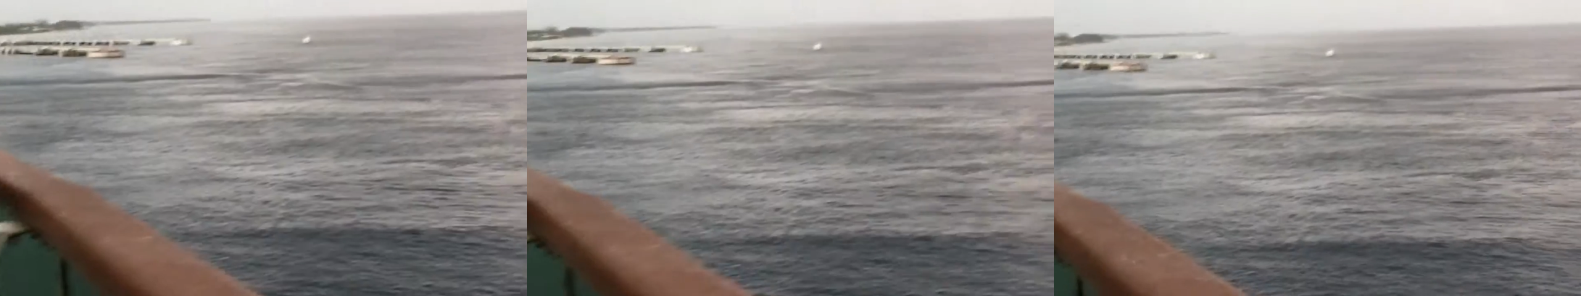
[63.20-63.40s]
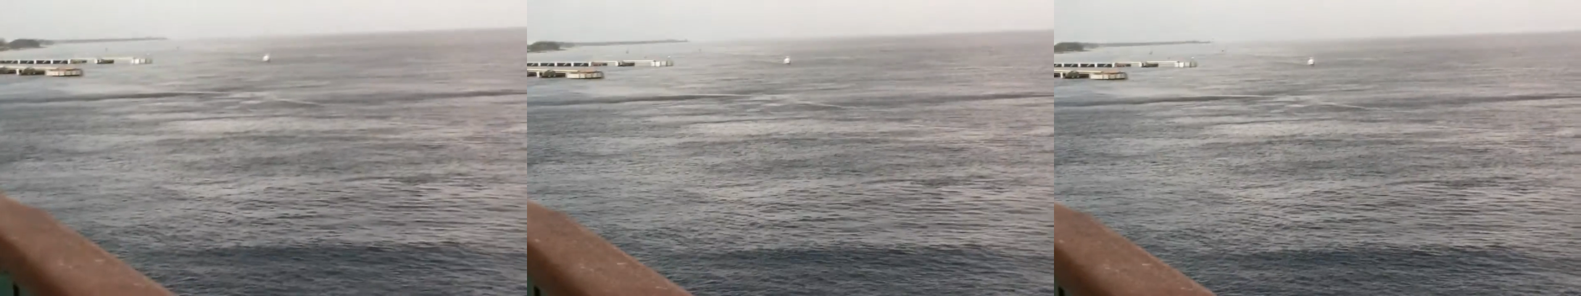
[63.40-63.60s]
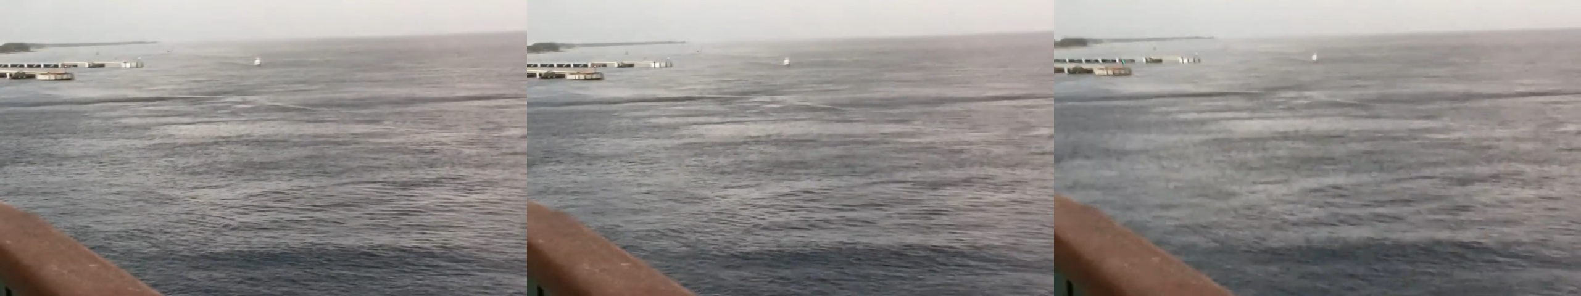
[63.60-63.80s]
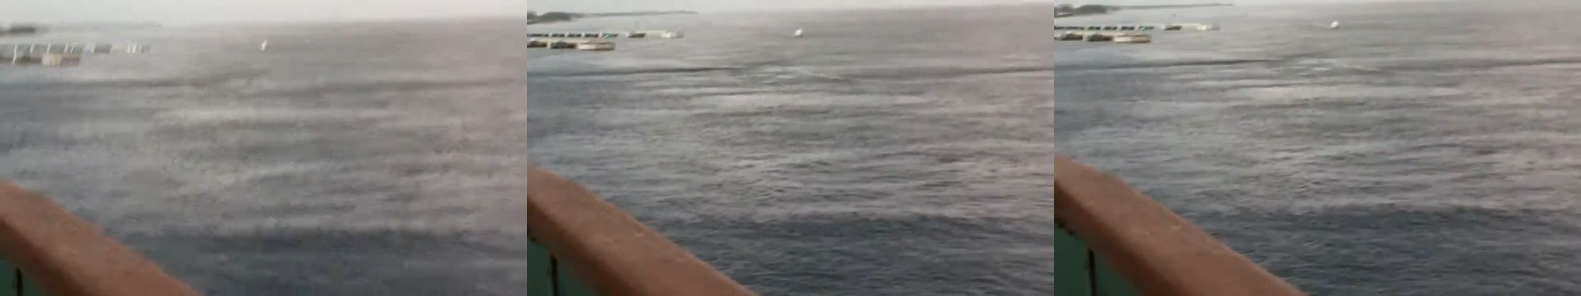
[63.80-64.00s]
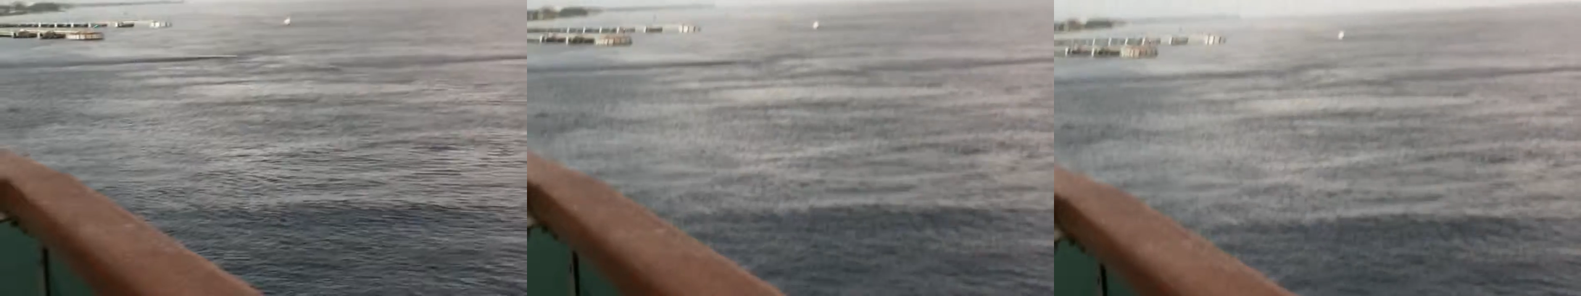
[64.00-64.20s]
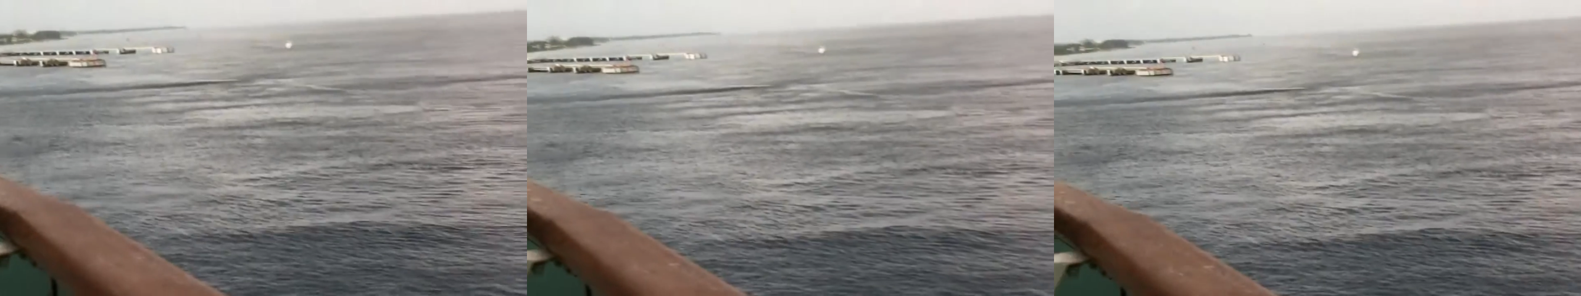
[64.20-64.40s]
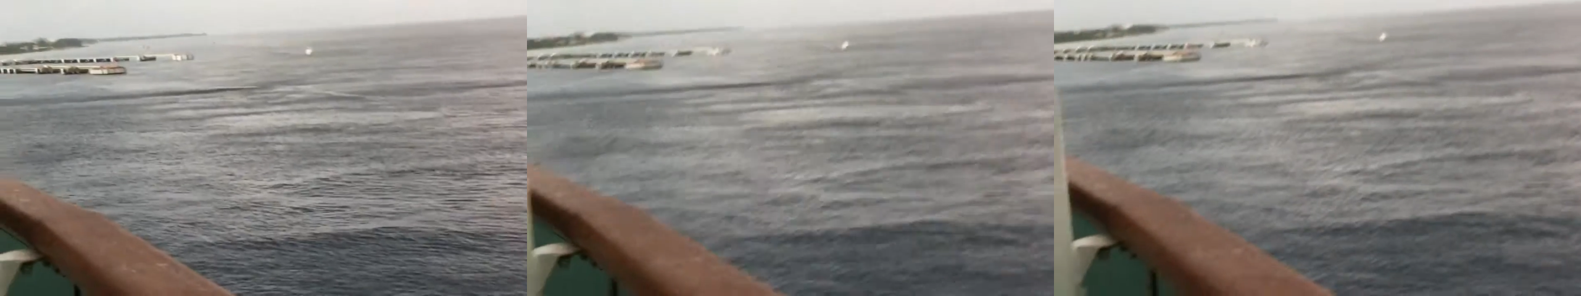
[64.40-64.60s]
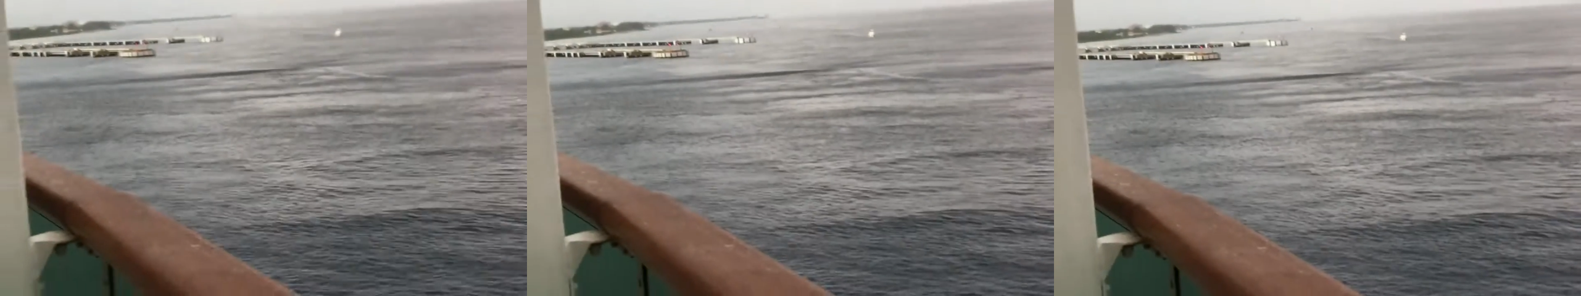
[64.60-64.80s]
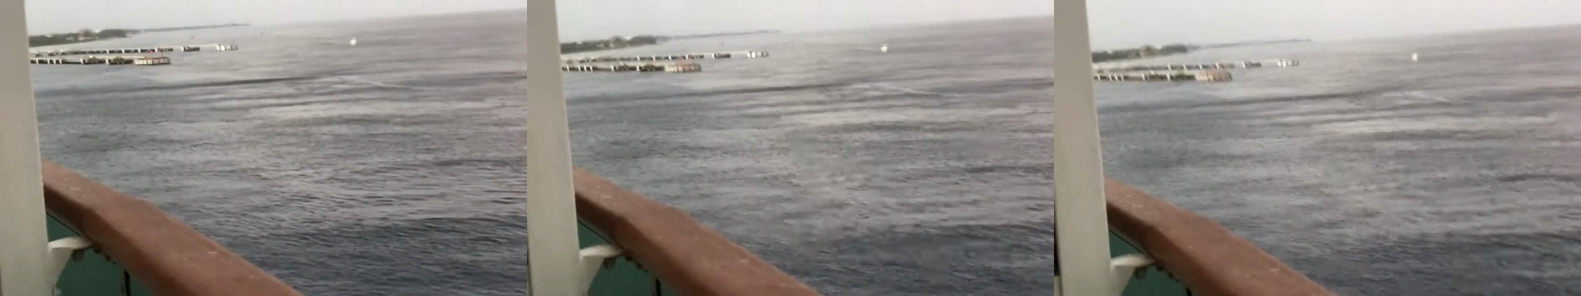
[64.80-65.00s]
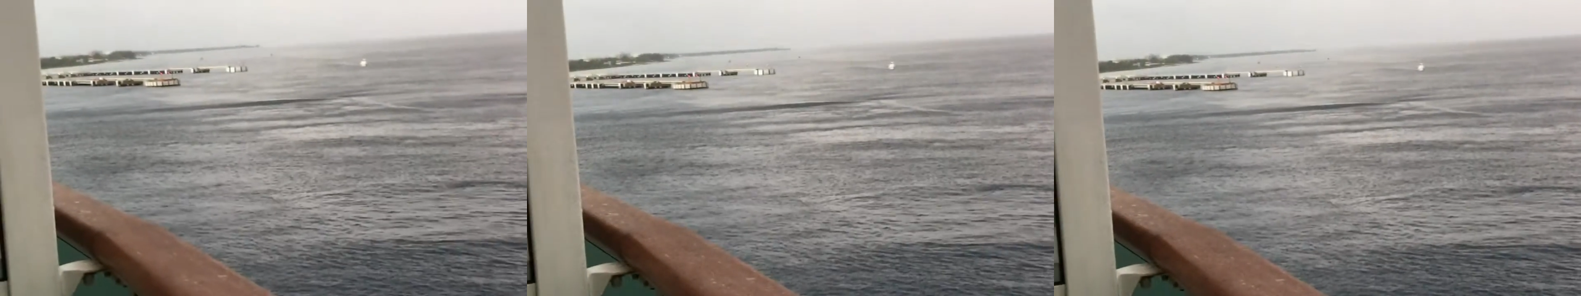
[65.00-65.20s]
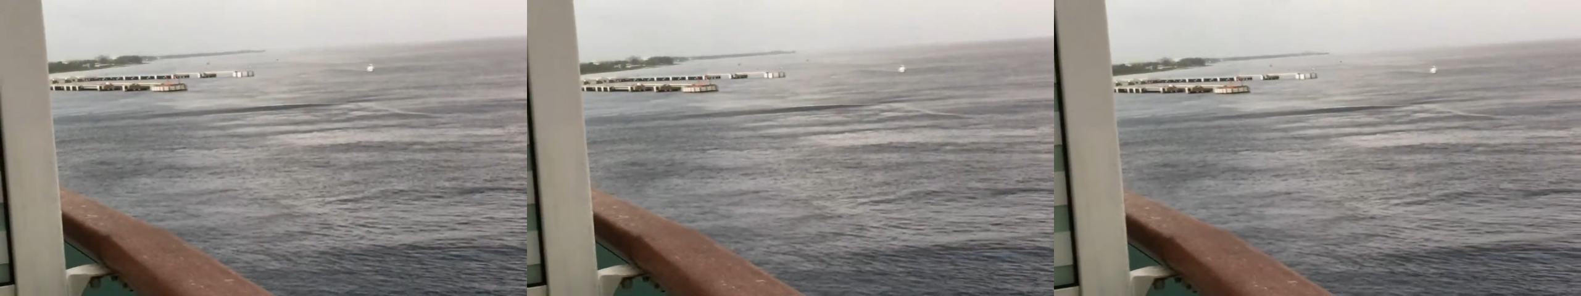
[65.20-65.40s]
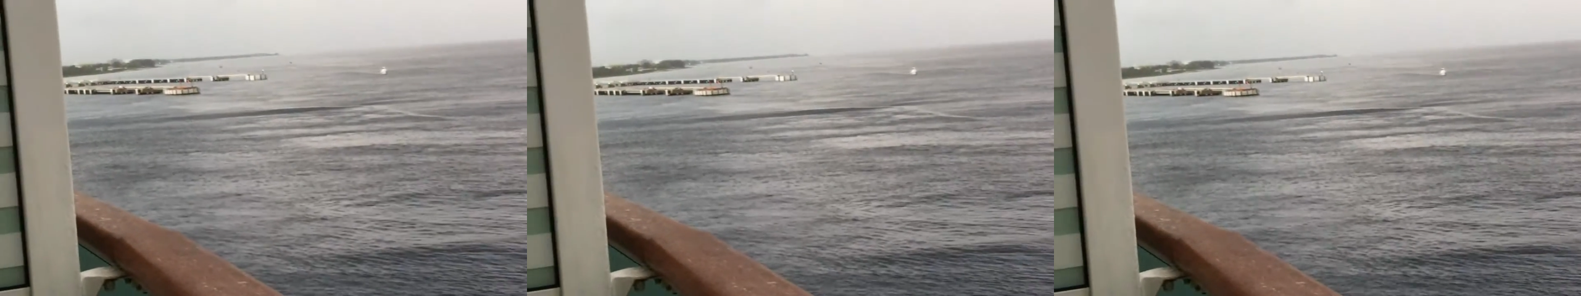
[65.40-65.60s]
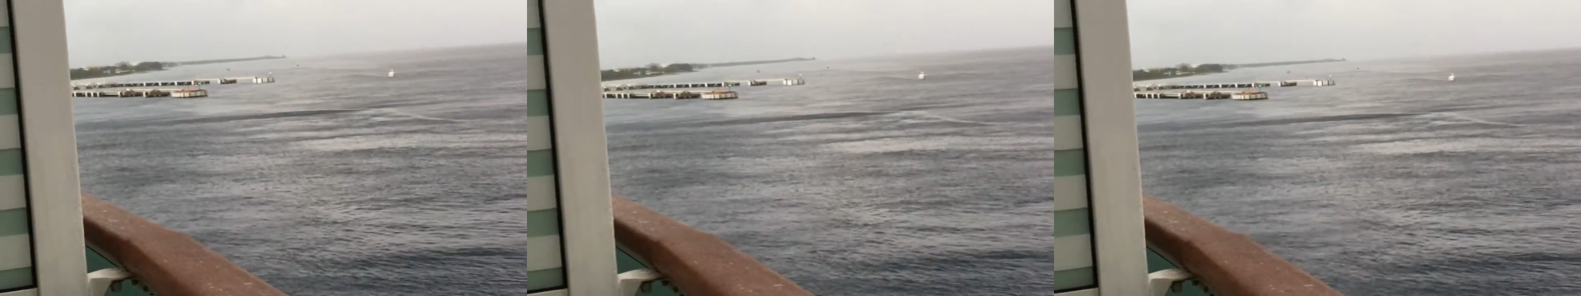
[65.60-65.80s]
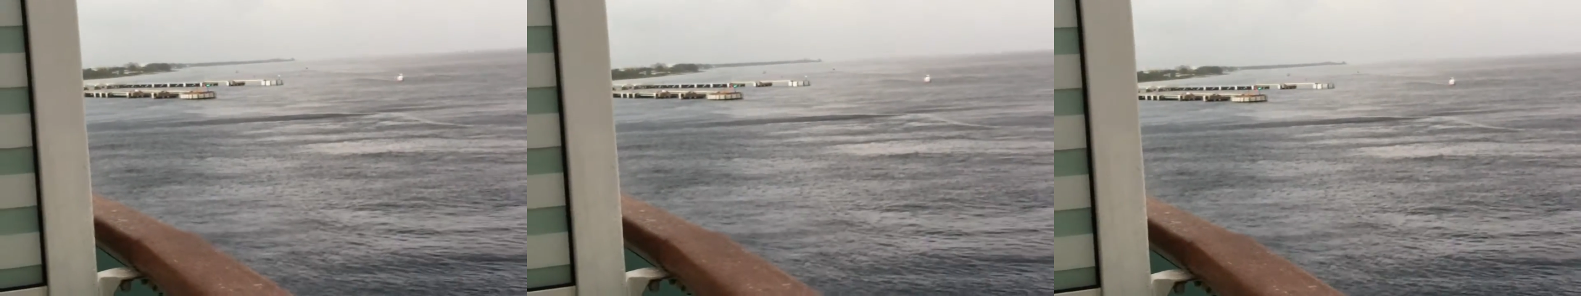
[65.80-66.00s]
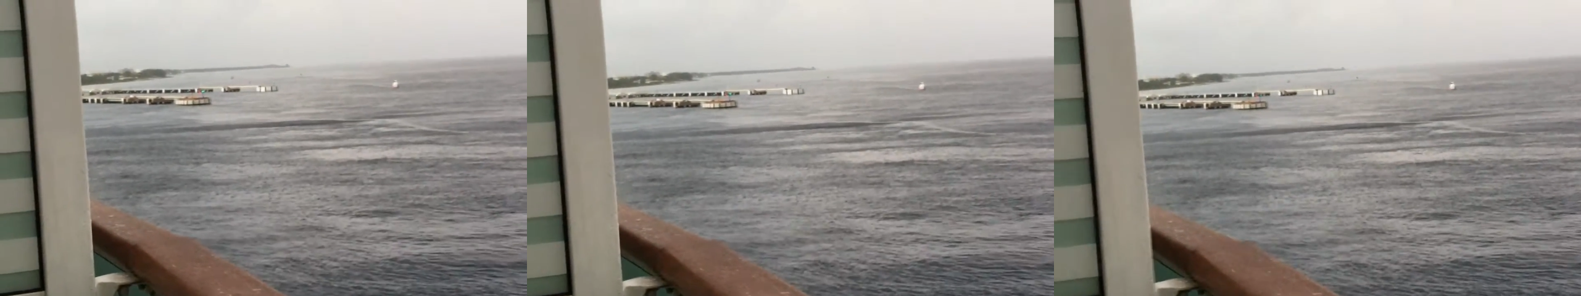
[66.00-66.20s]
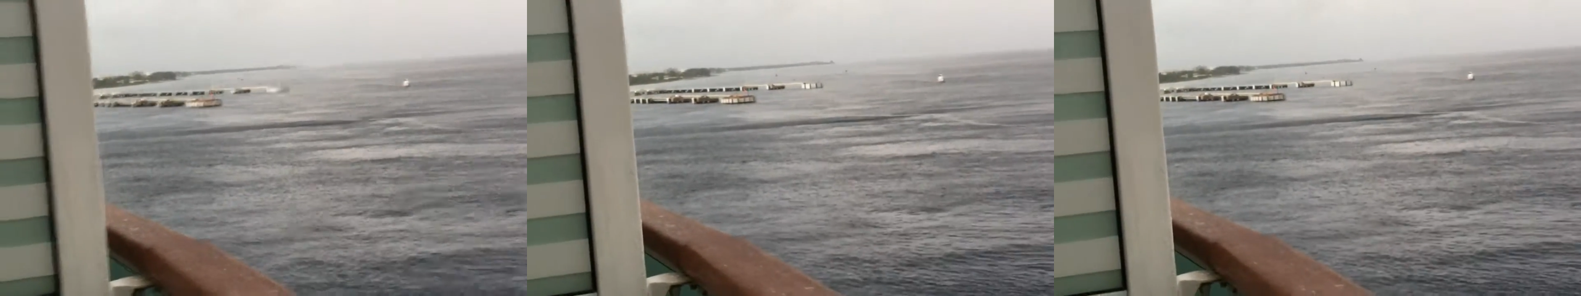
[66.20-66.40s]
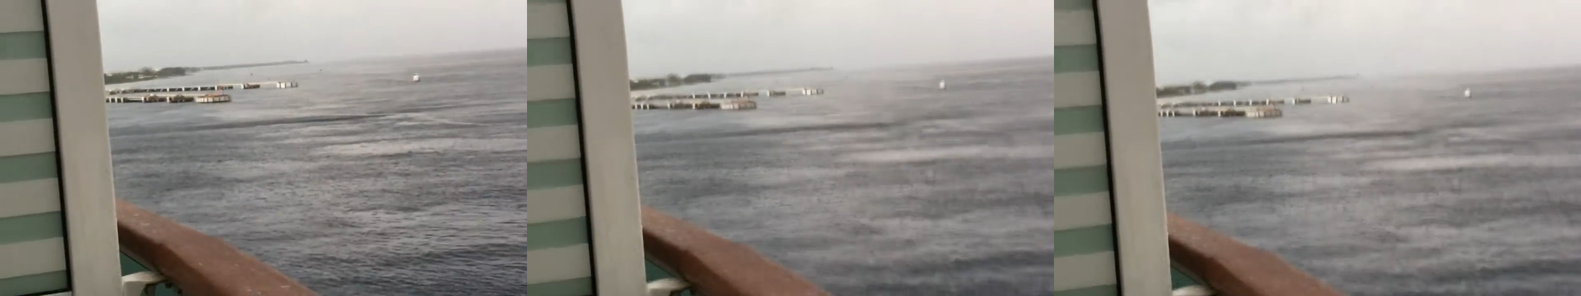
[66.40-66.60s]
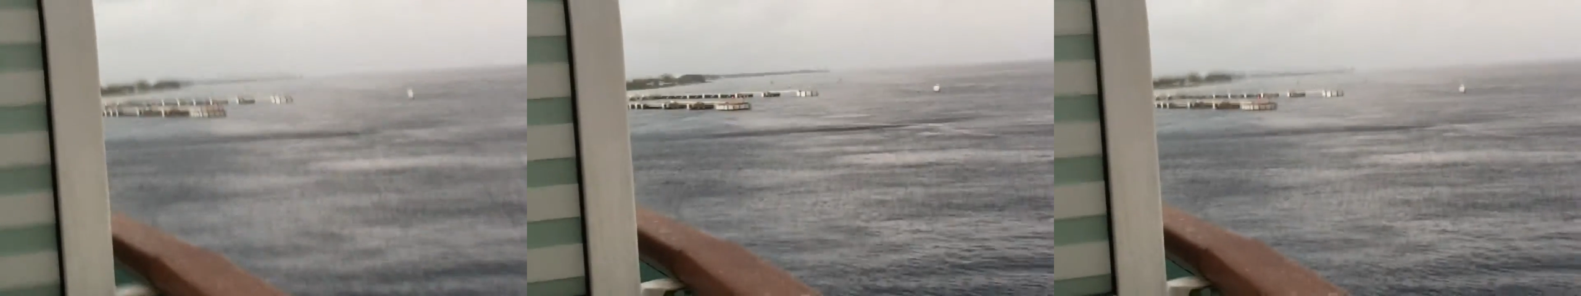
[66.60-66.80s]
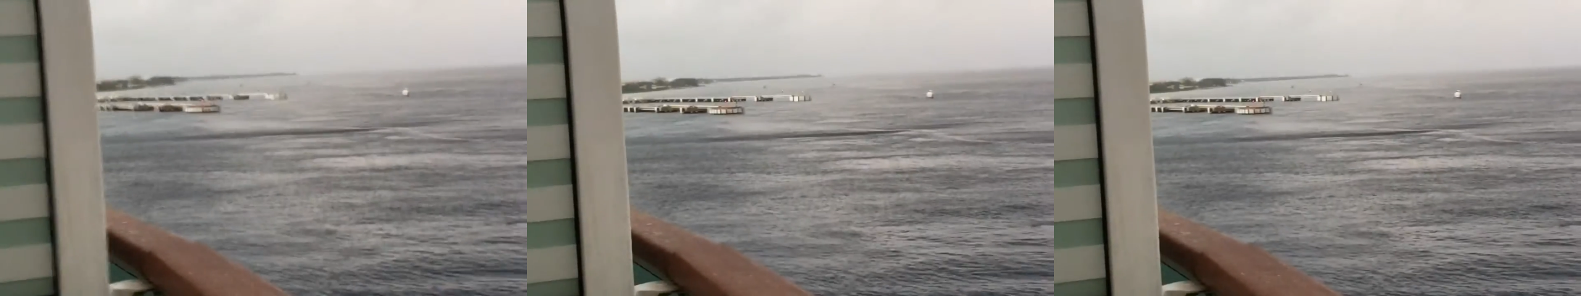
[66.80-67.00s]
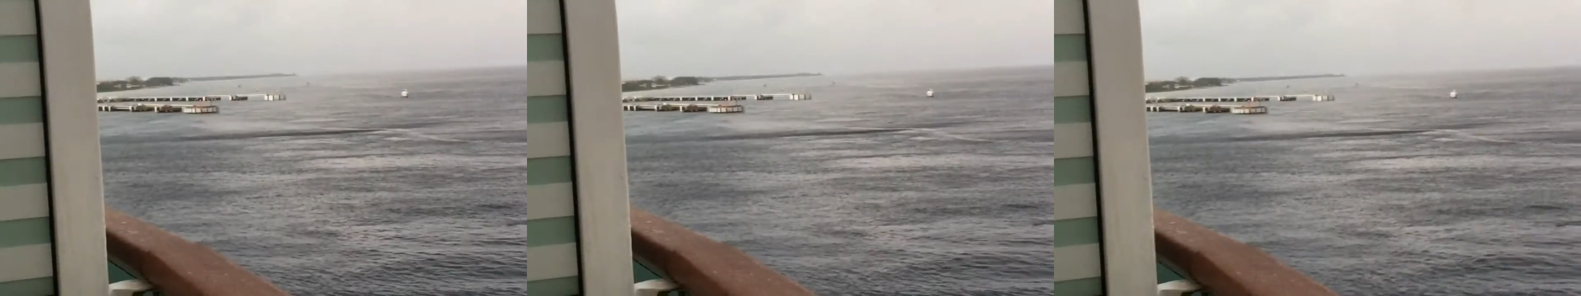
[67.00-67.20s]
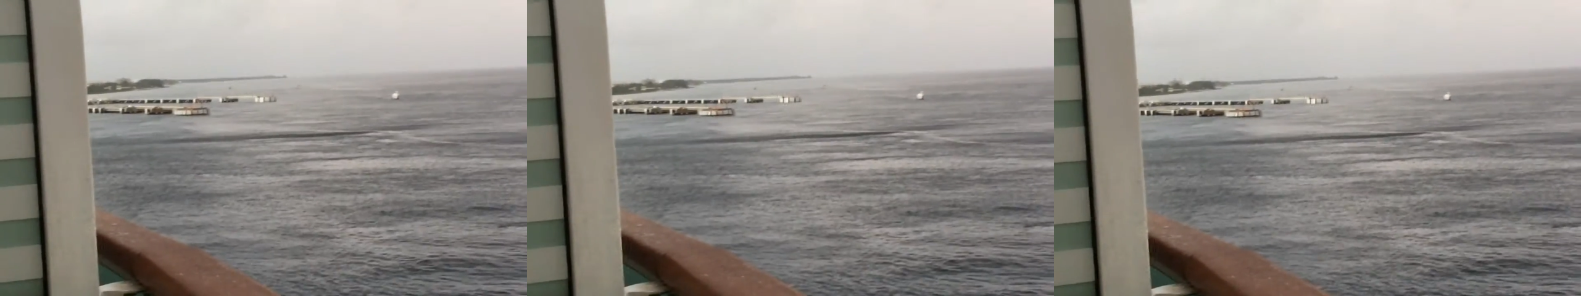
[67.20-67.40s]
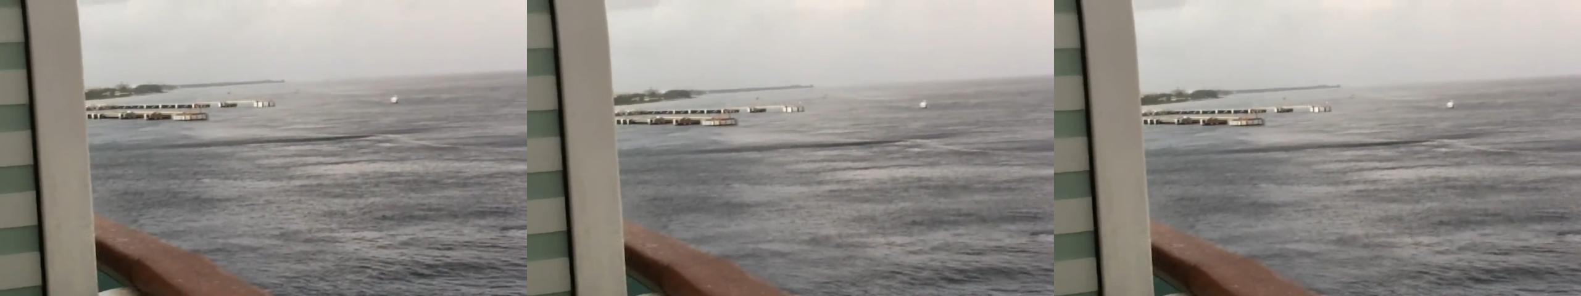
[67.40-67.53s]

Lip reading: No face is visible, so there are no lips to read.